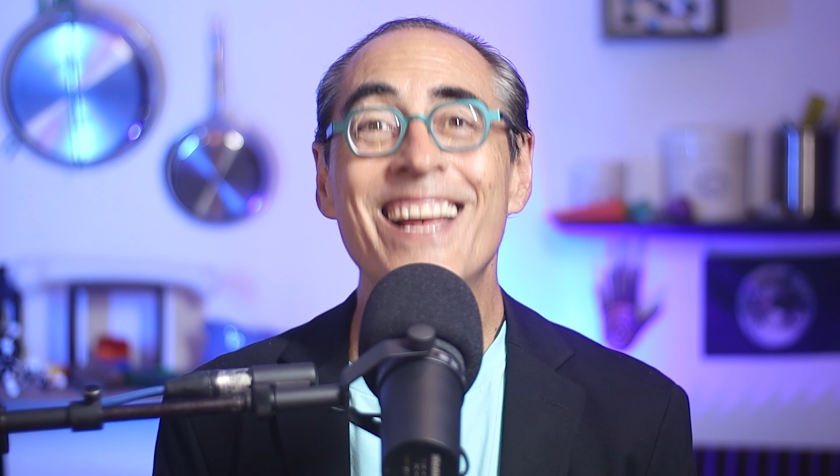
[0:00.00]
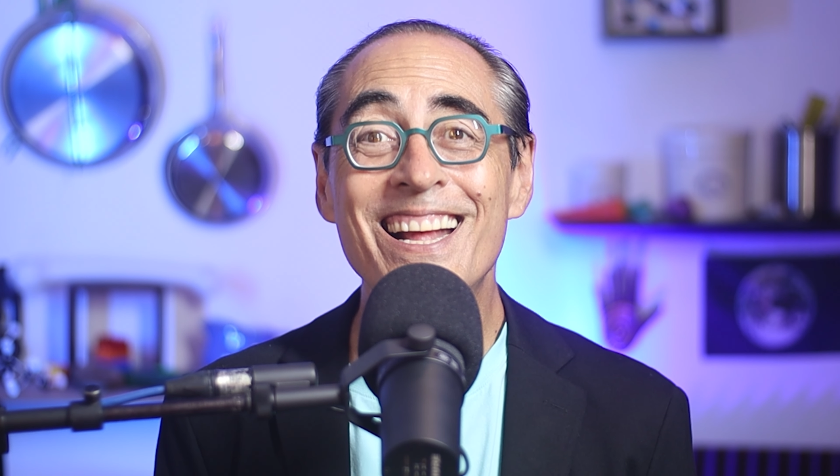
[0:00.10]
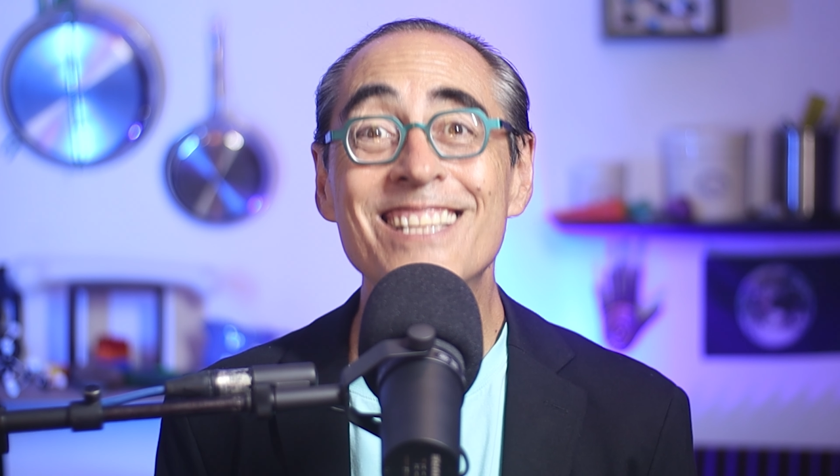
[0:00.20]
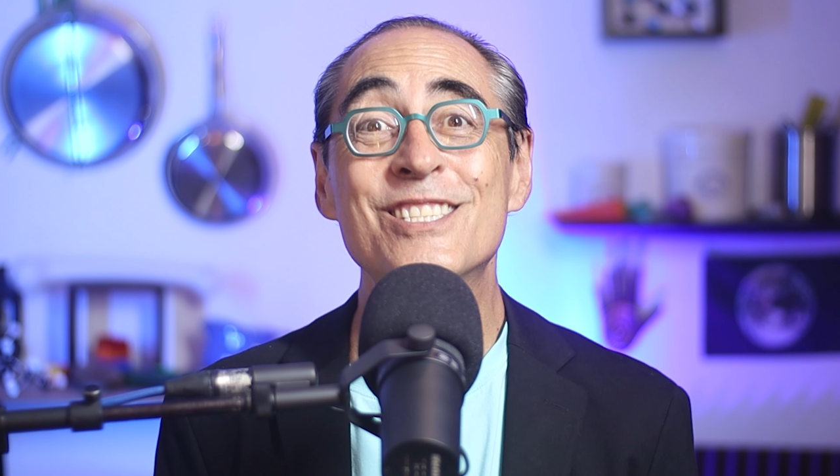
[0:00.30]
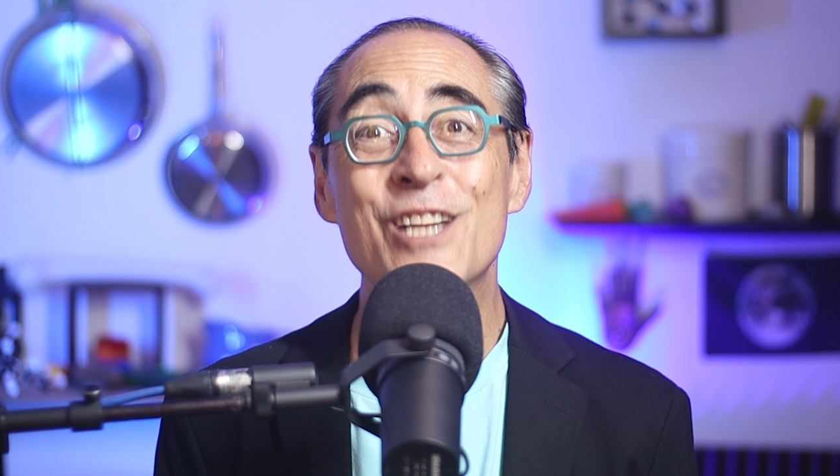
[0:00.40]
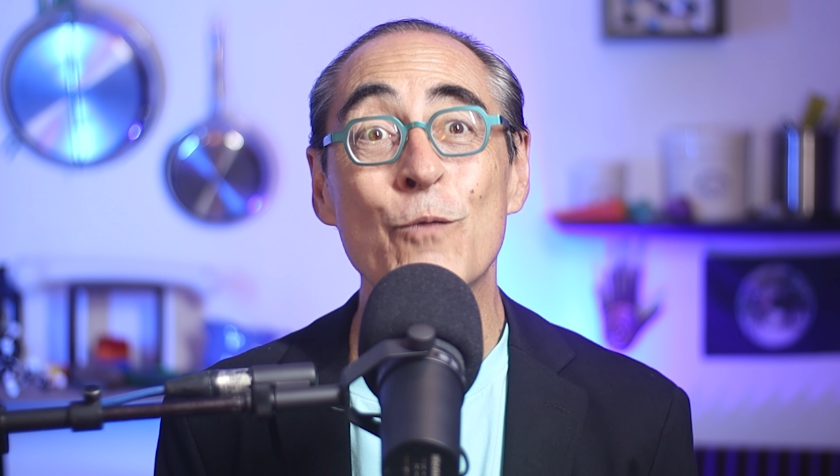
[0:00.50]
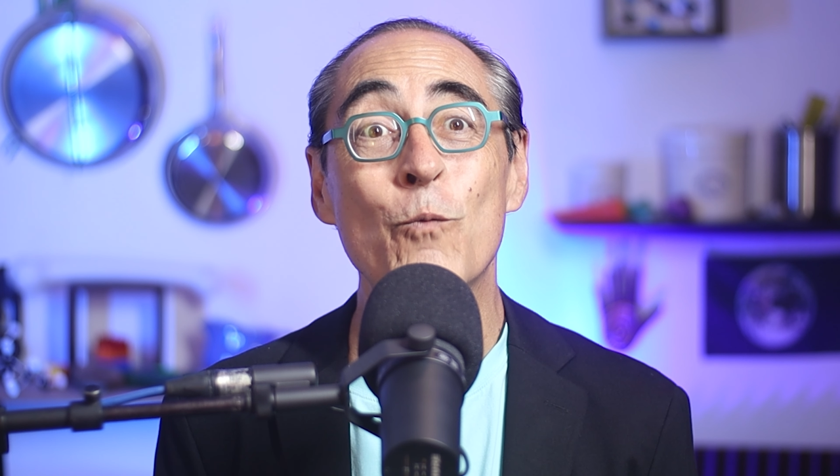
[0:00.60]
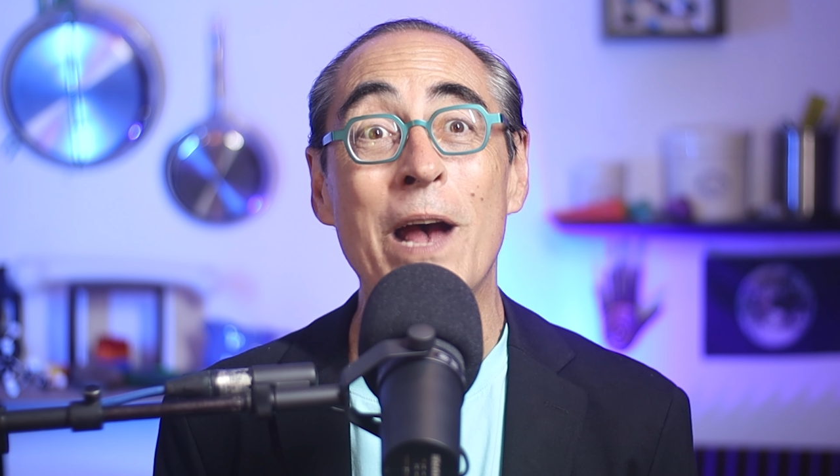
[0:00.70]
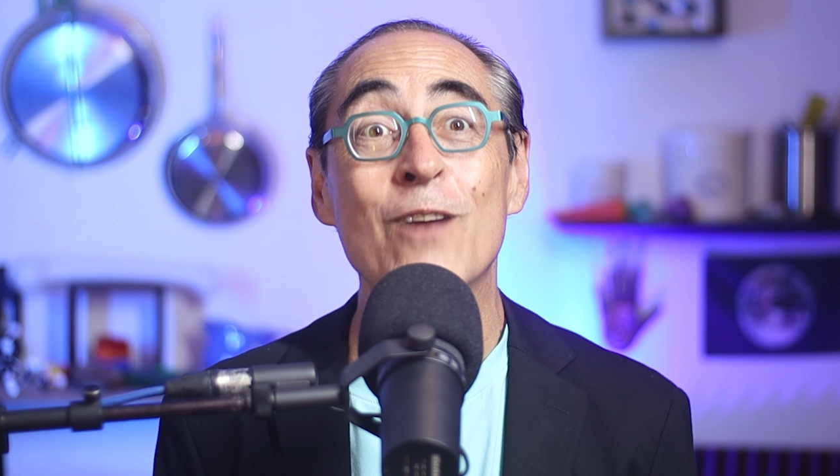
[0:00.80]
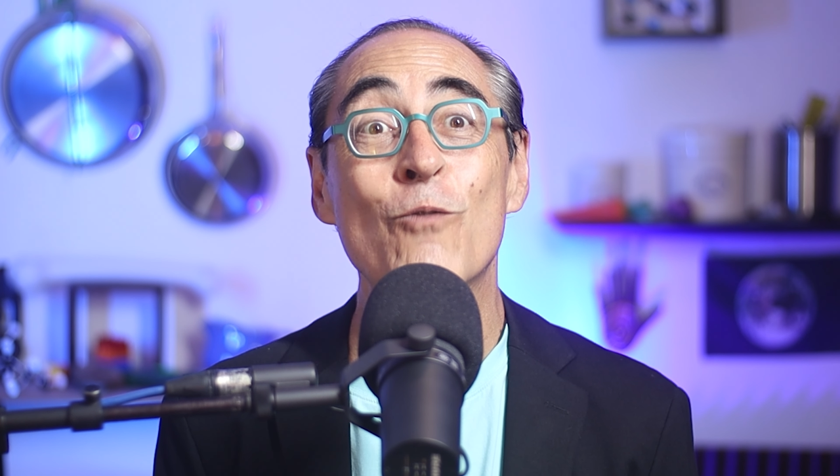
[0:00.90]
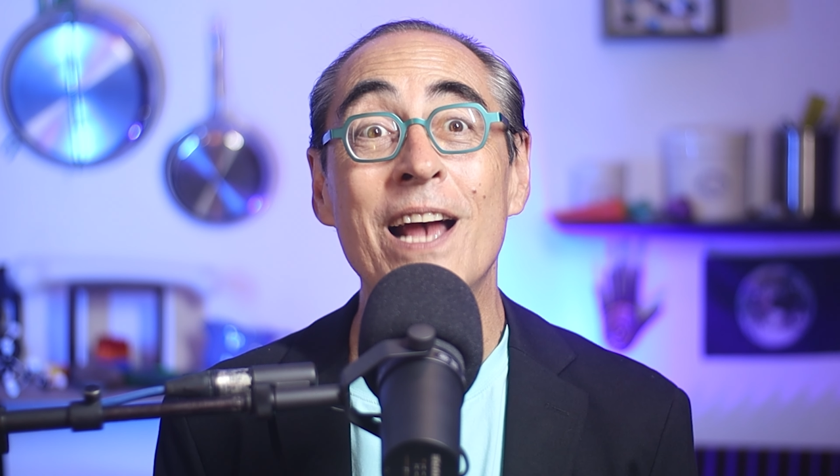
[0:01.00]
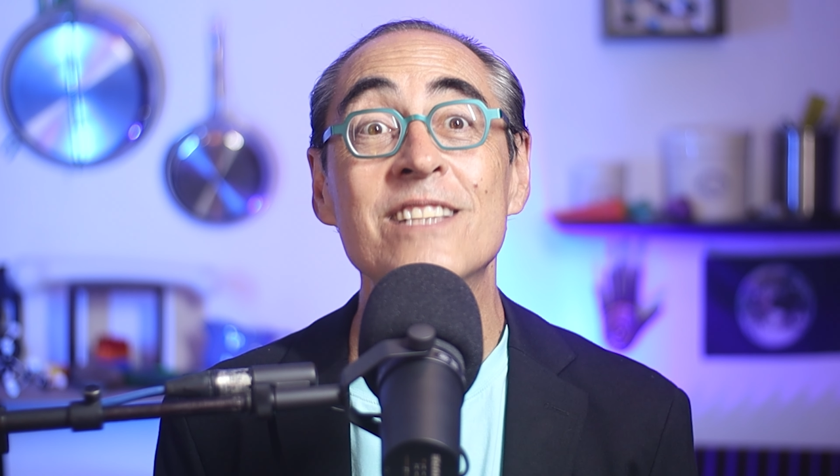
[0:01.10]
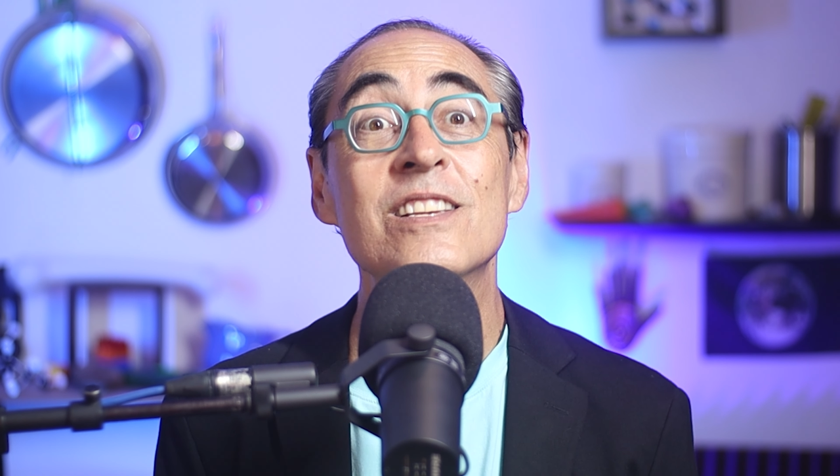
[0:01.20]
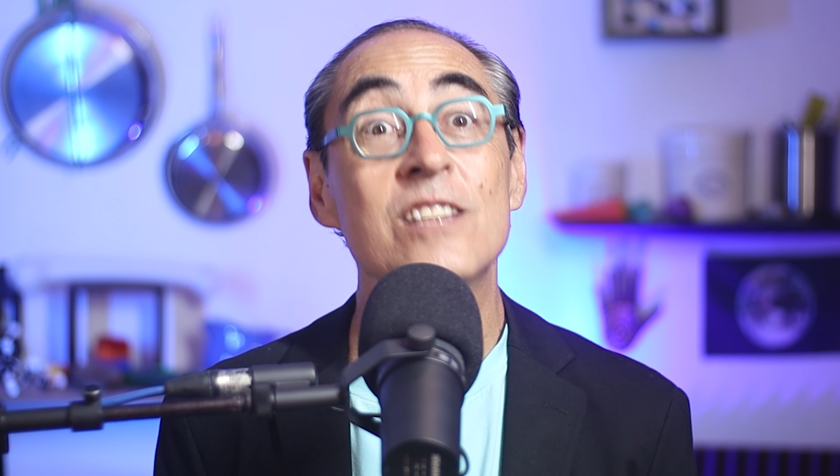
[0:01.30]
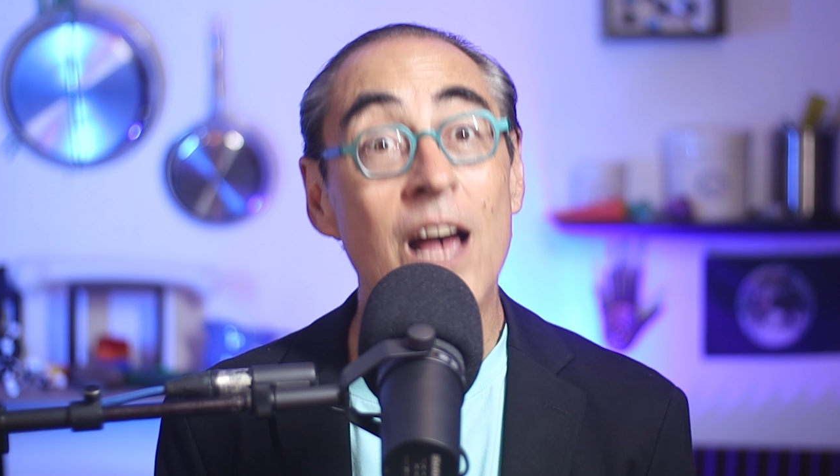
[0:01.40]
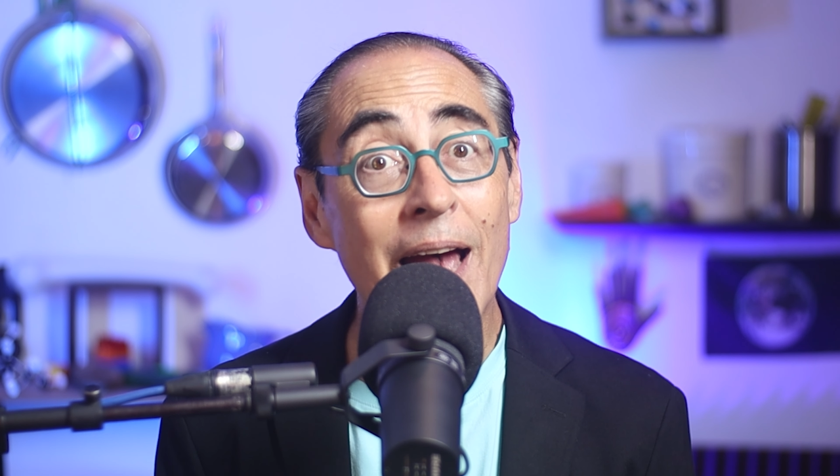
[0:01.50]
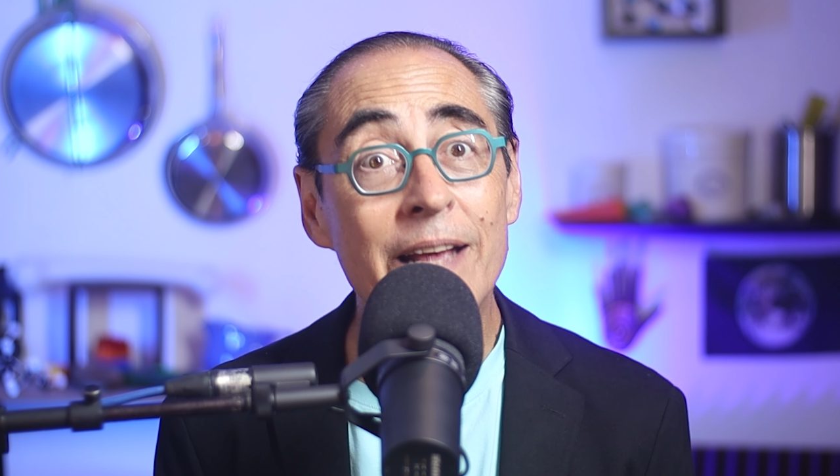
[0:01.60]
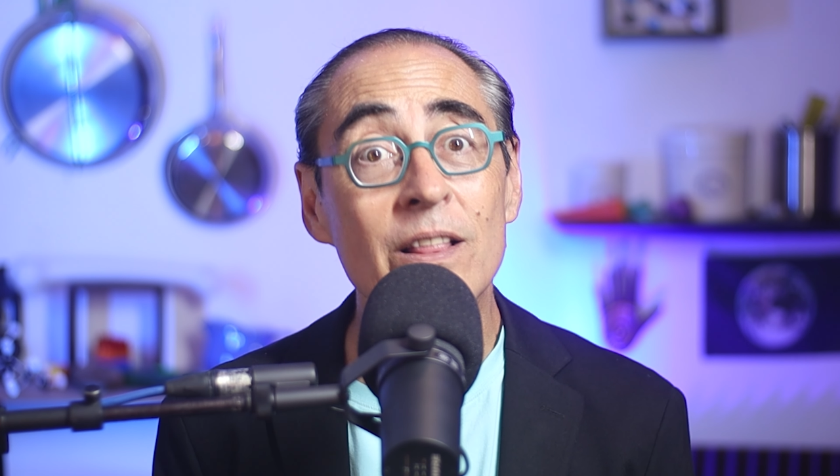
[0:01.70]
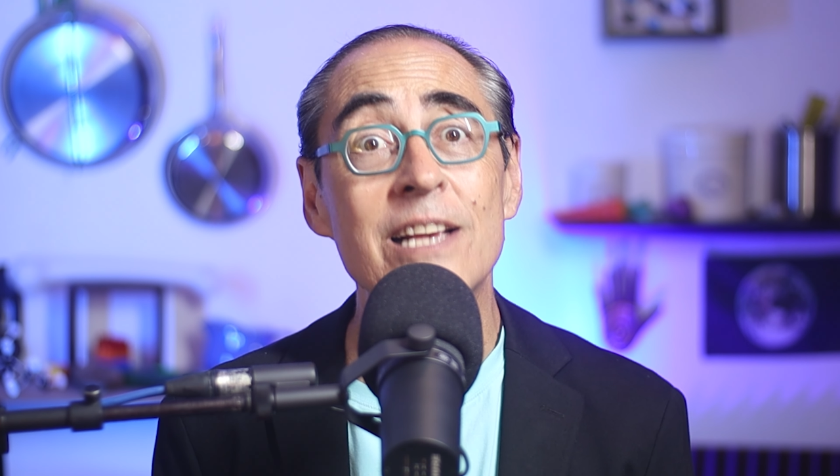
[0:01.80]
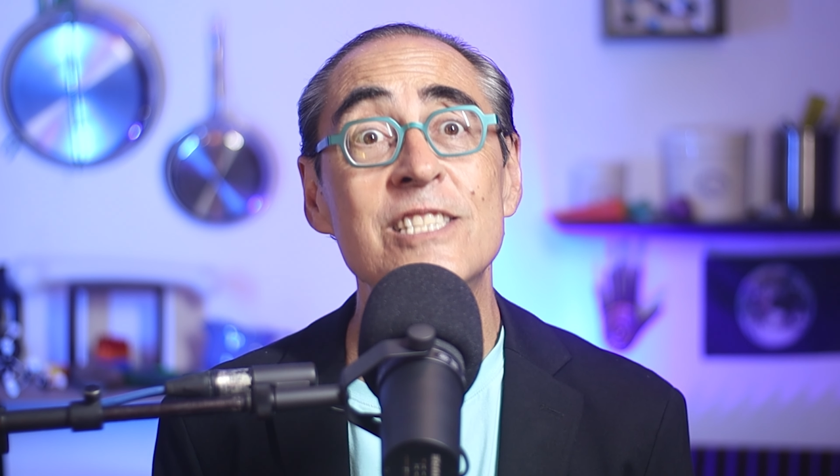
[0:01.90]
Instant white rice is high
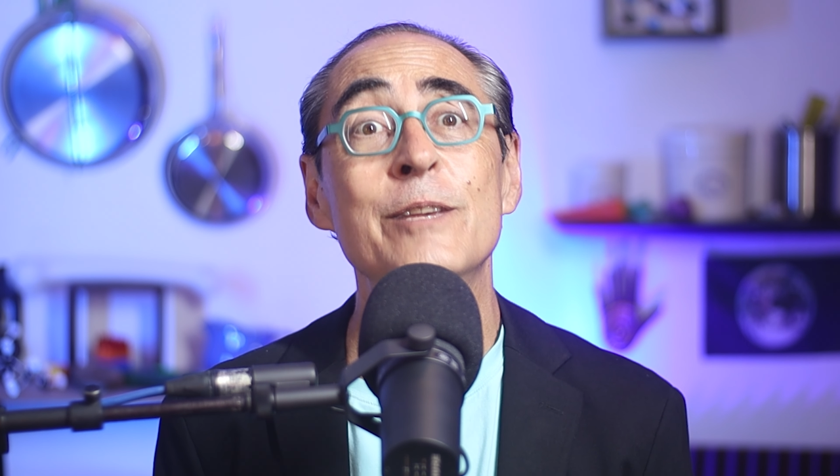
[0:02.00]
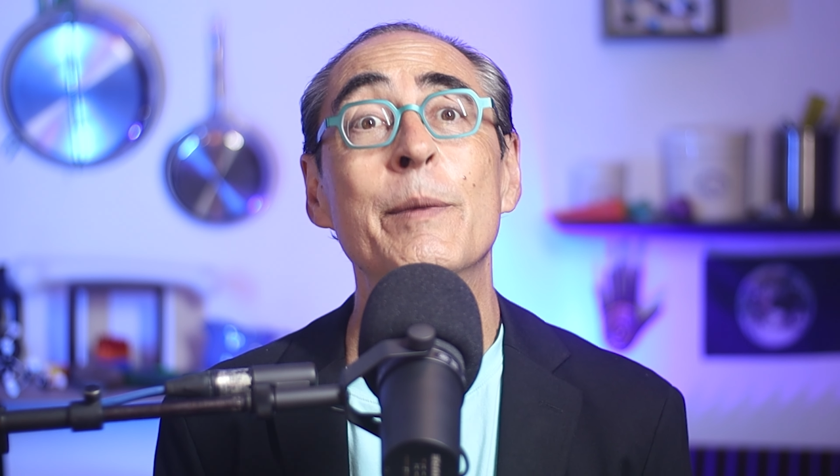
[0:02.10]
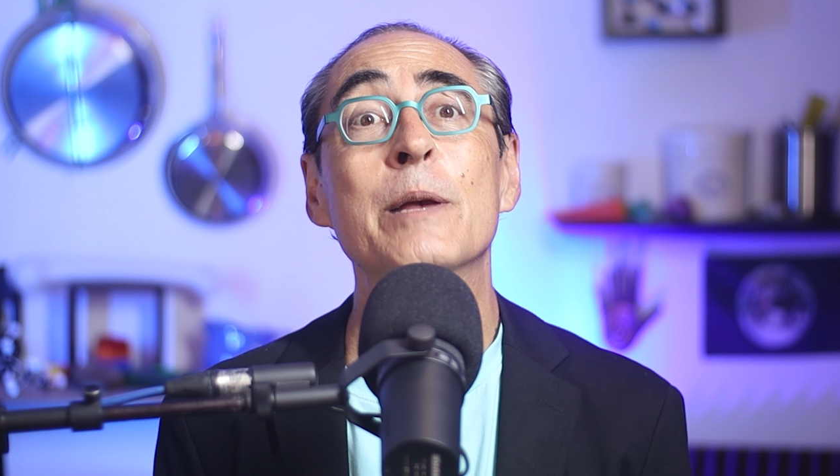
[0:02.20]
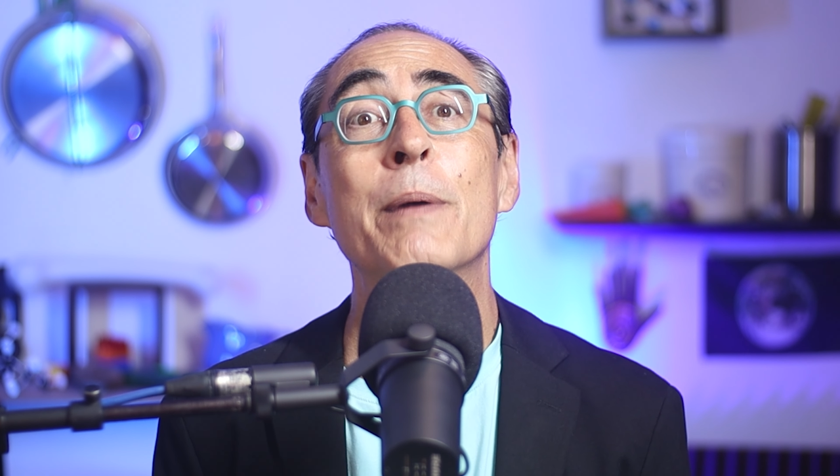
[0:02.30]
glycemic,